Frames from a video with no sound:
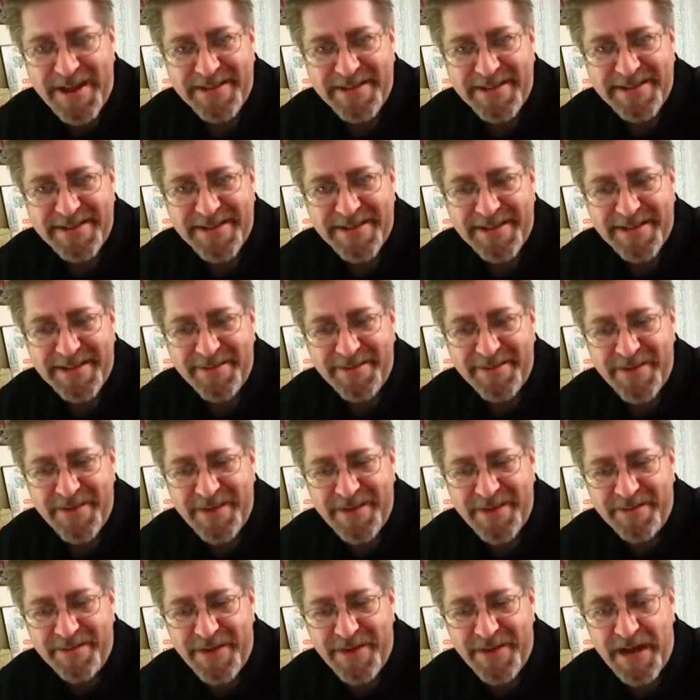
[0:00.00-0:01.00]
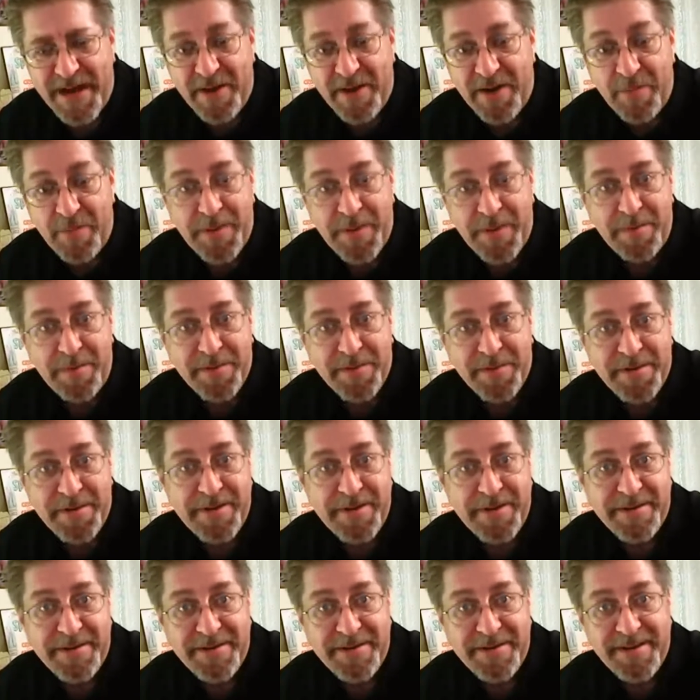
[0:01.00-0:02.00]
It's like when I know people are
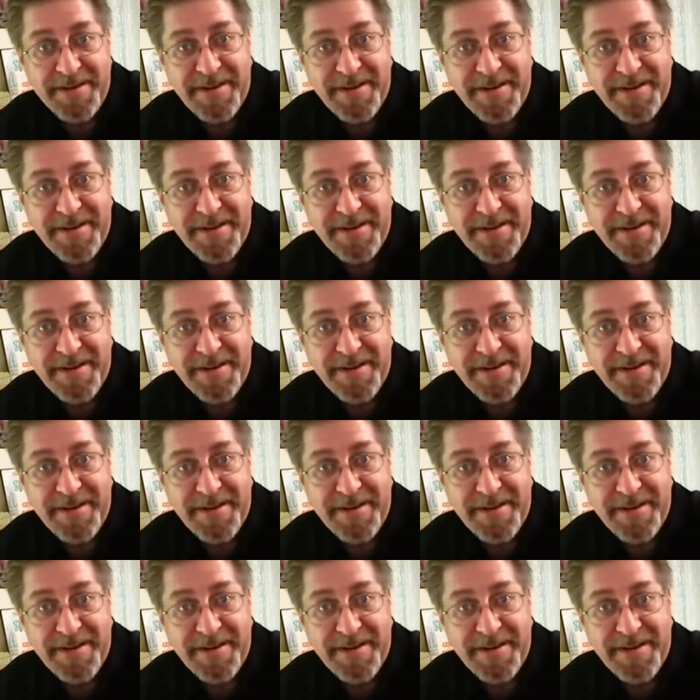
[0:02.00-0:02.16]
here,